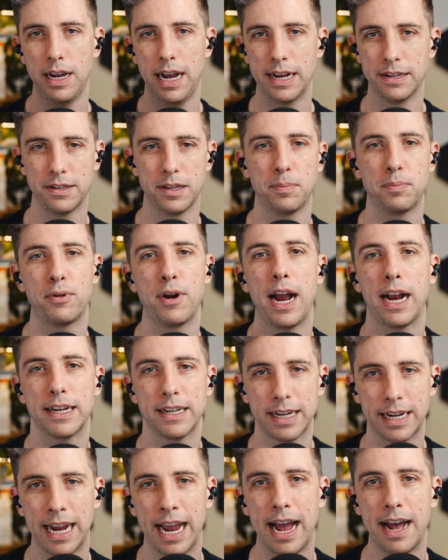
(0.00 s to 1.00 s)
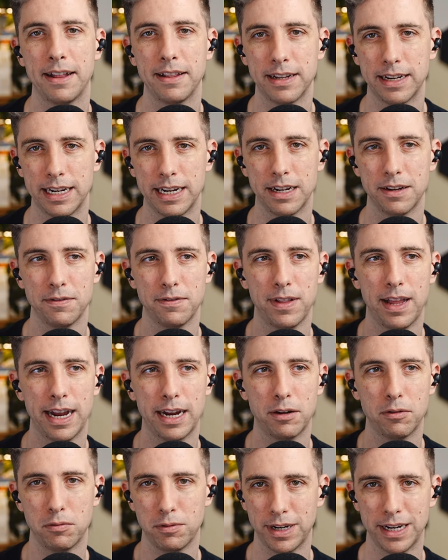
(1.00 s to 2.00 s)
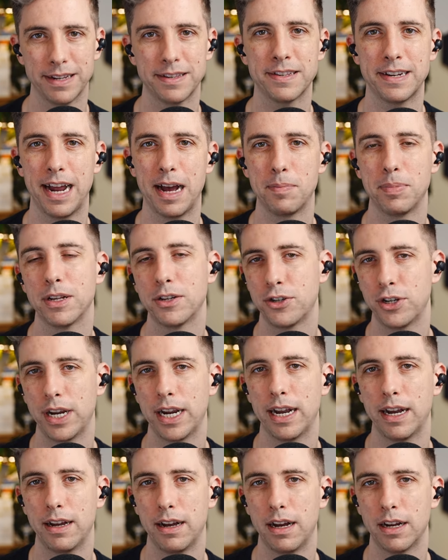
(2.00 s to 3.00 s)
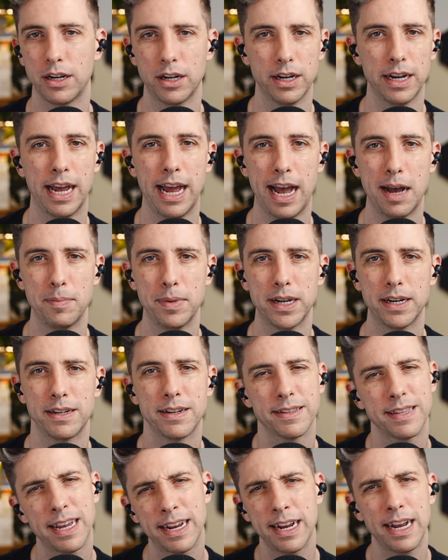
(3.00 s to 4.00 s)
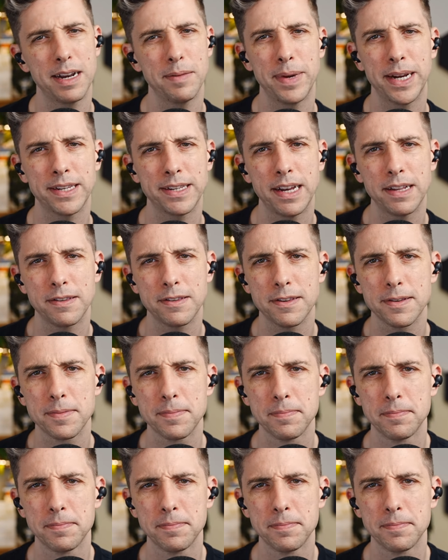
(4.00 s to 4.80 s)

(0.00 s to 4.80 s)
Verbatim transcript: as the practicality of like reestablishing a good habit. Does that kind of make sense?